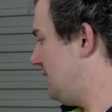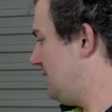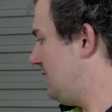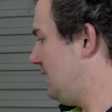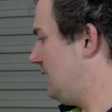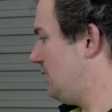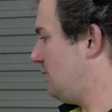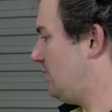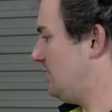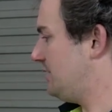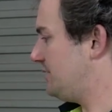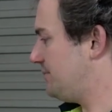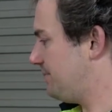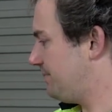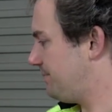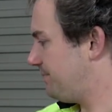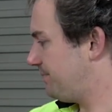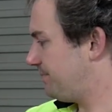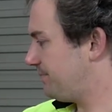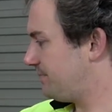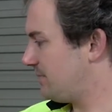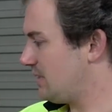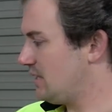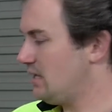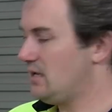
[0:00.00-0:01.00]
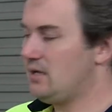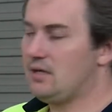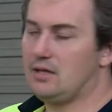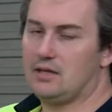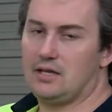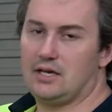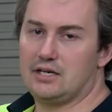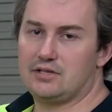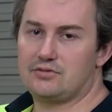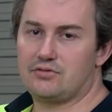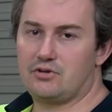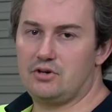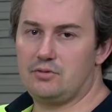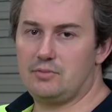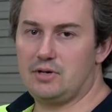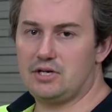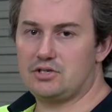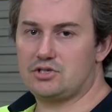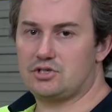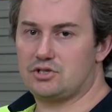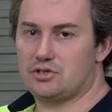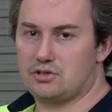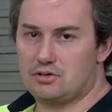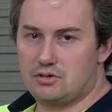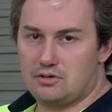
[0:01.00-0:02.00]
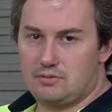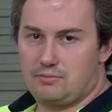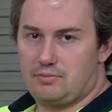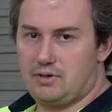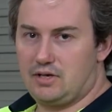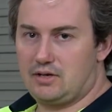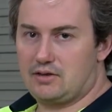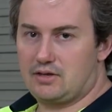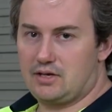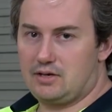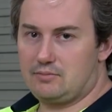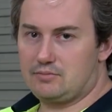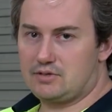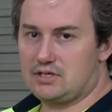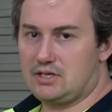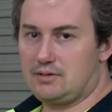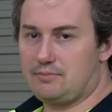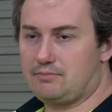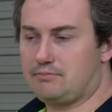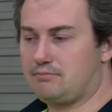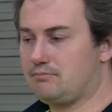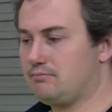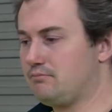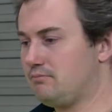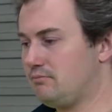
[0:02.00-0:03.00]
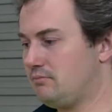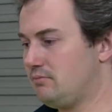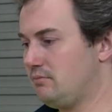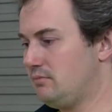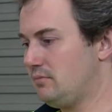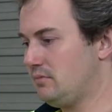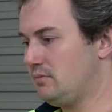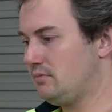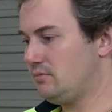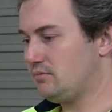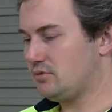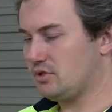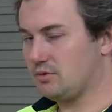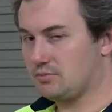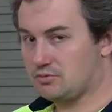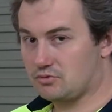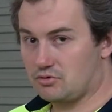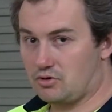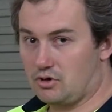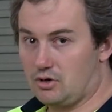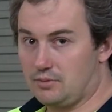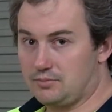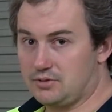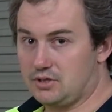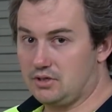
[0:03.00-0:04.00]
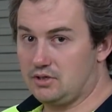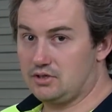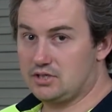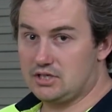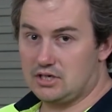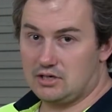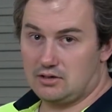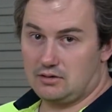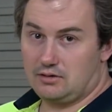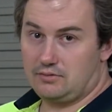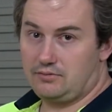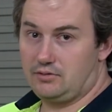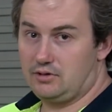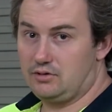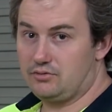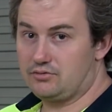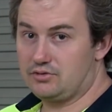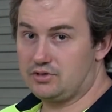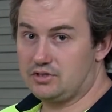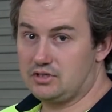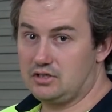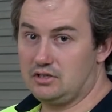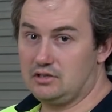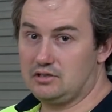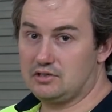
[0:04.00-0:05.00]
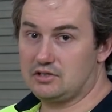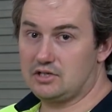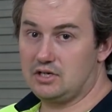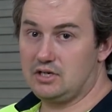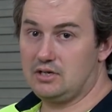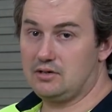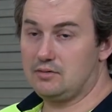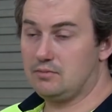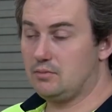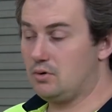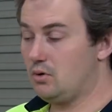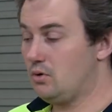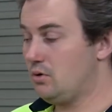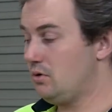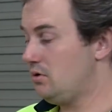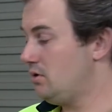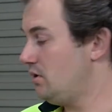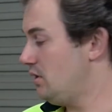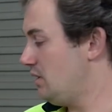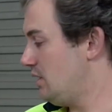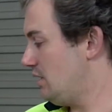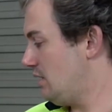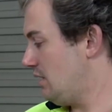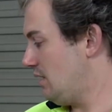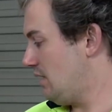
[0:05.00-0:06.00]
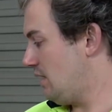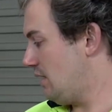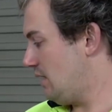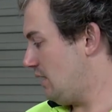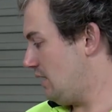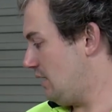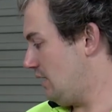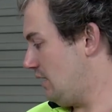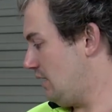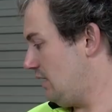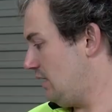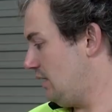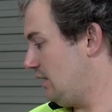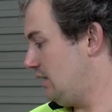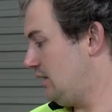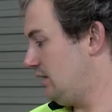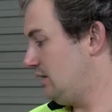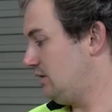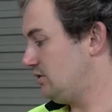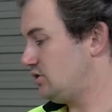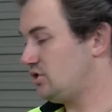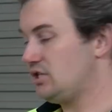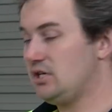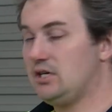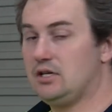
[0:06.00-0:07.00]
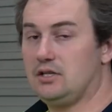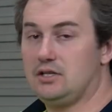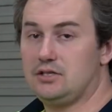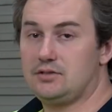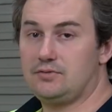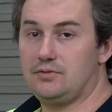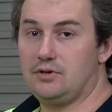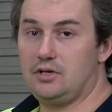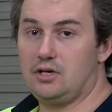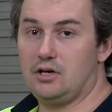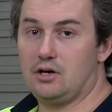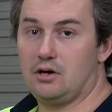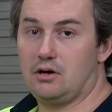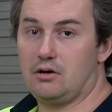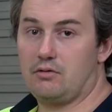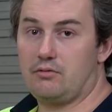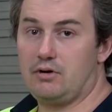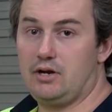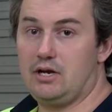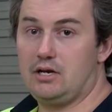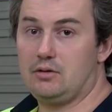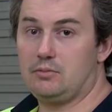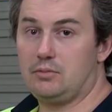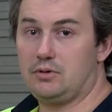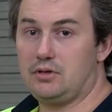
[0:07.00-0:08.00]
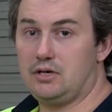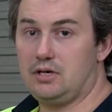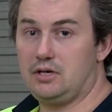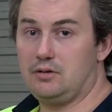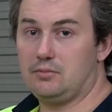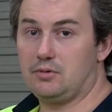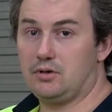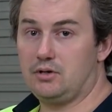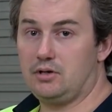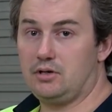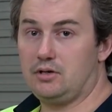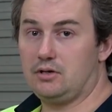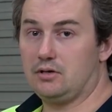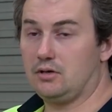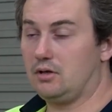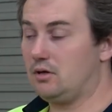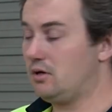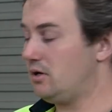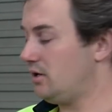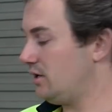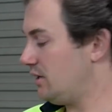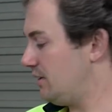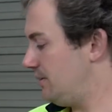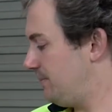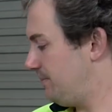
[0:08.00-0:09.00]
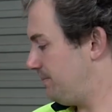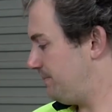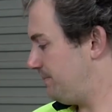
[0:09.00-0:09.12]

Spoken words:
Anyways, thanks very much. Big thumbs up. Subscribe to the channel if you're interested in seeing more, and share this video around with anybody you like.